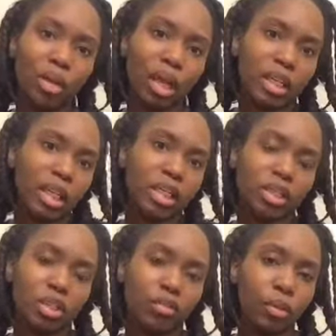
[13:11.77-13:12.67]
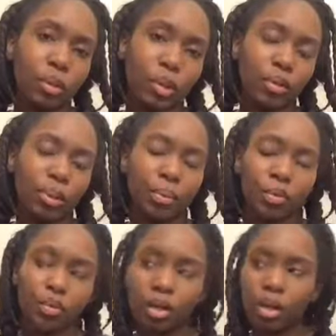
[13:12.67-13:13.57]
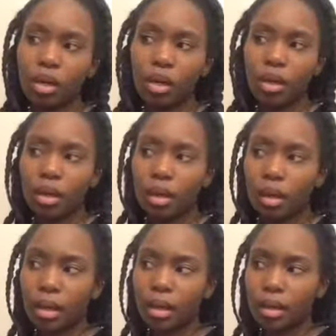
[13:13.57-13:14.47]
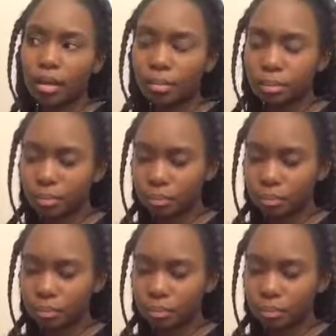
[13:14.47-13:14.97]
Like, they deserve the world and more. And,